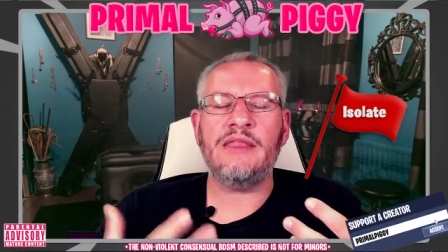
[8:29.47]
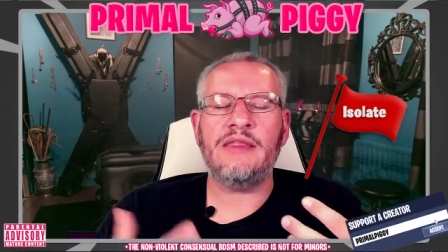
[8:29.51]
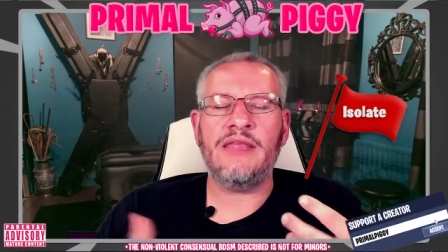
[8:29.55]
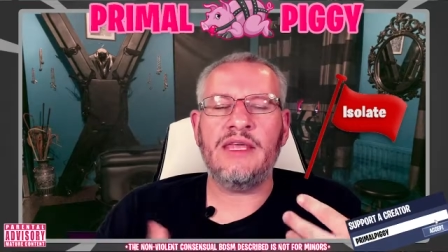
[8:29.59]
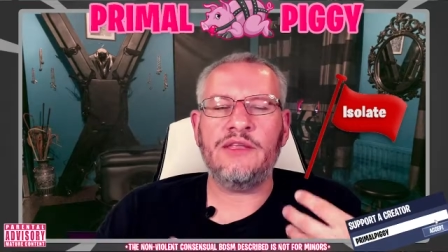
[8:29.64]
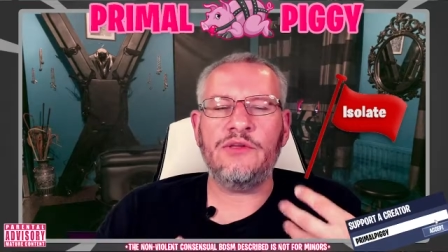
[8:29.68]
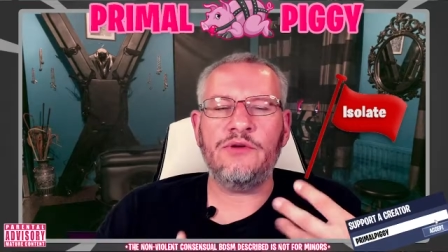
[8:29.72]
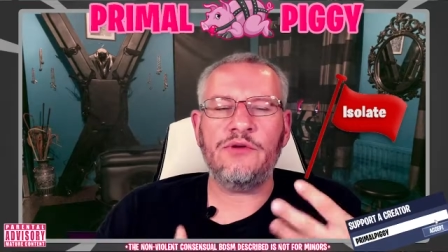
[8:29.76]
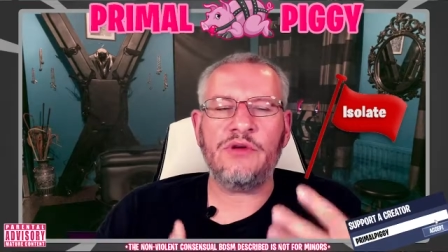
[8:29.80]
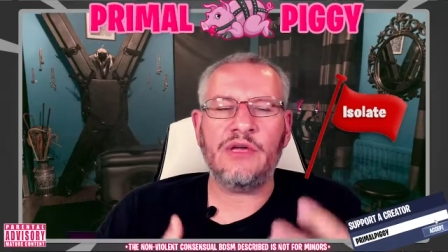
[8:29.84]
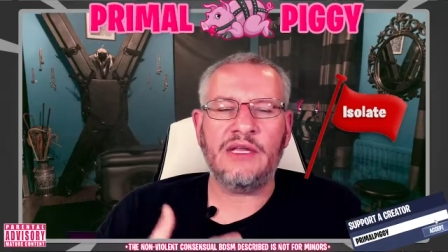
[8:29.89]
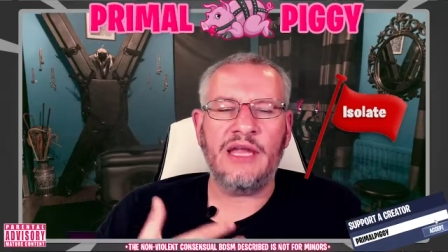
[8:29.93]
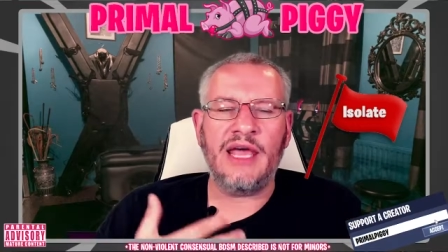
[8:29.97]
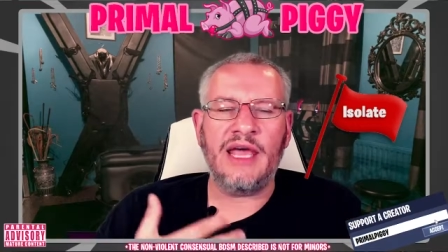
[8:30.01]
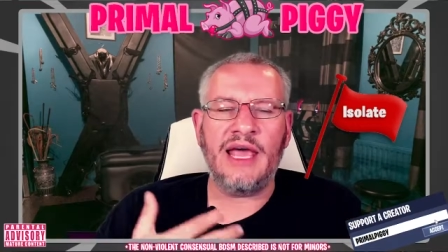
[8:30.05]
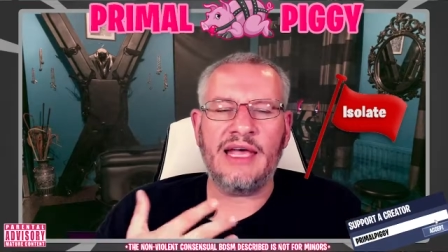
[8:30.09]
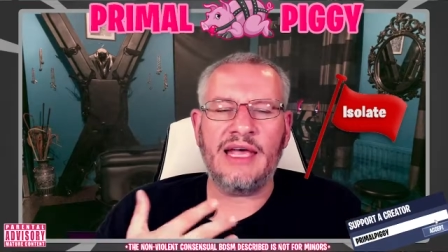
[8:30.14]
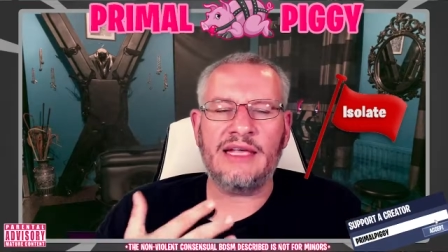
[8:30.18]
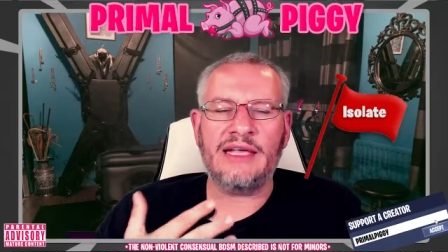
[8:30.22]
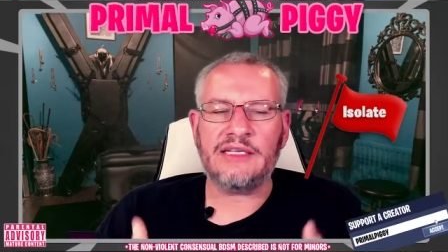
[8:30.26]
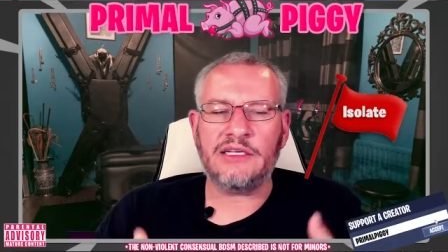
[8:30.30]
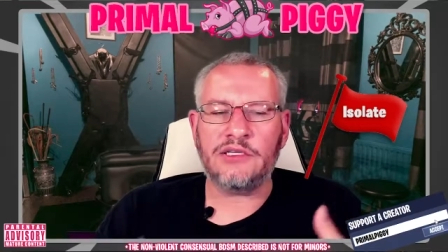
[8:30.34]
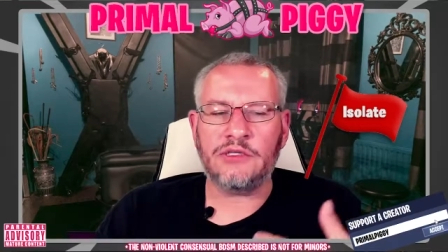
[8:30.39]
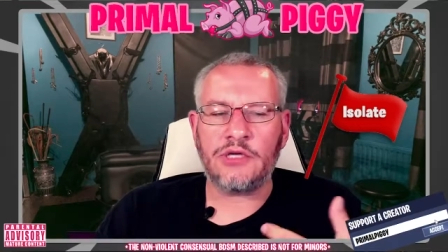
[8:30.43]
then you can
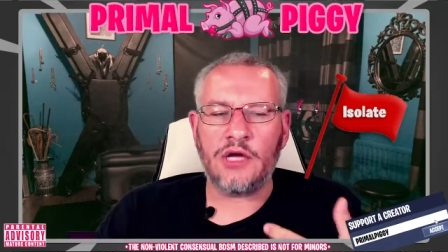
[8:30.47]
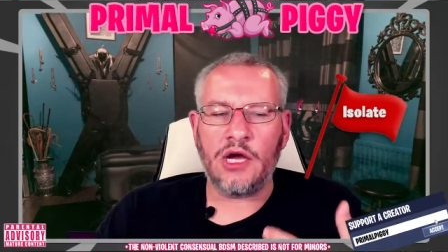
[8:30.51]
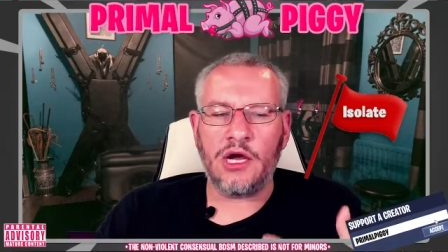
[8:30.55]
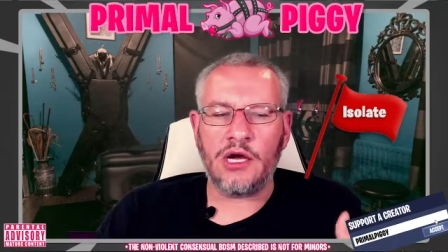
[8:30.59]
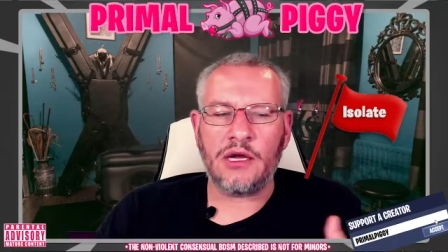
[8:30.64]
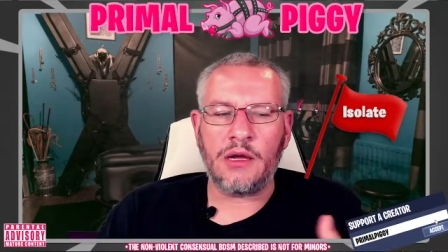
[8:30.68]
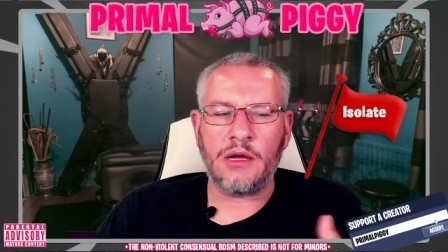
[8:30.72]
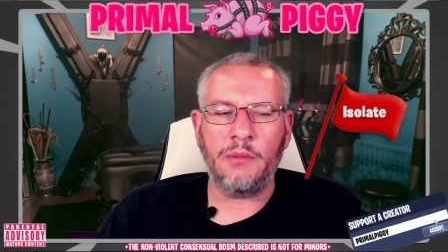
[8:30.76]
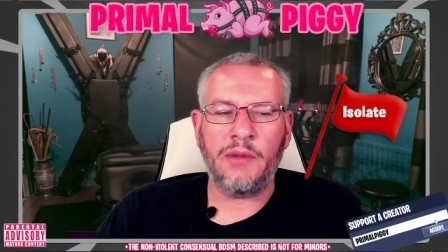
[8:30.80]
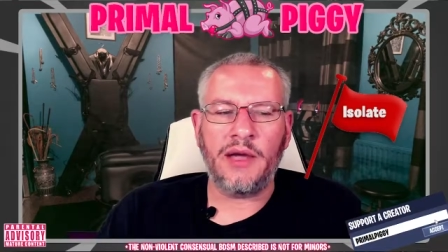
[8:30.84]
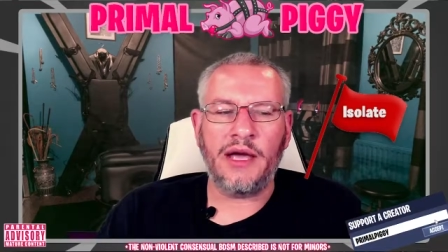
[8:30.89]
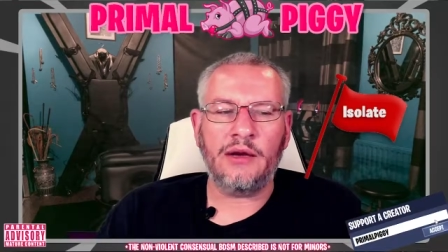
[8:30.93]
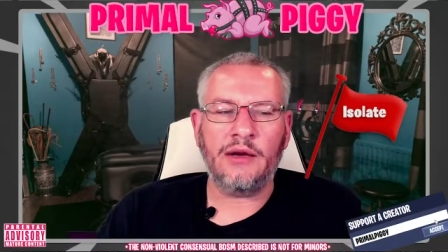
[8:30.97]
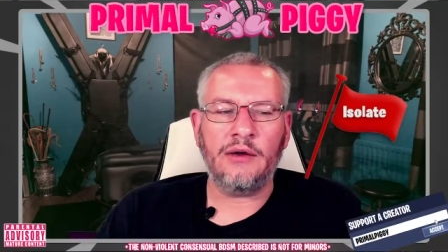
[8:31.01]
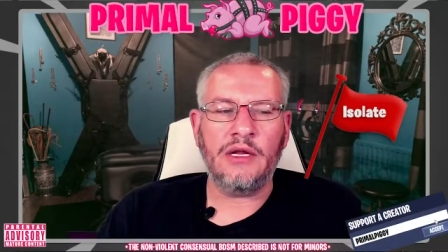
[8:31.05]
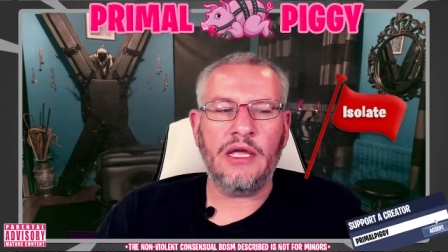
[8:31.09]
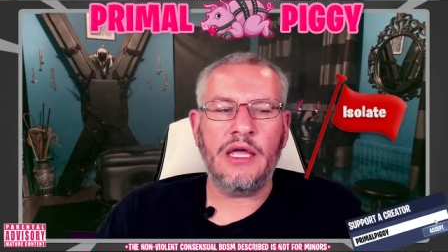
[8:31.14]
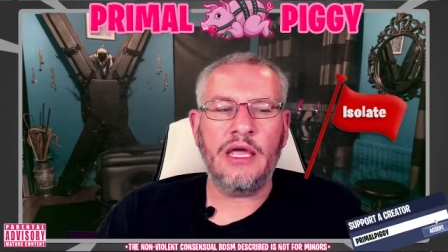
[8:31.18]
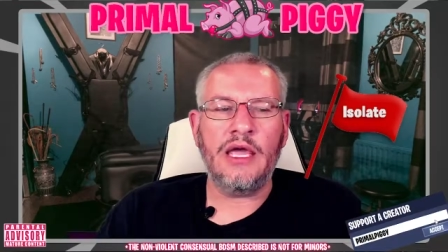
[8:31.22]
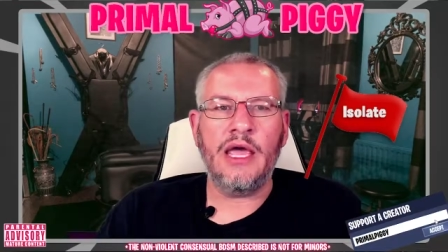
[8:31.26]
ask and talk about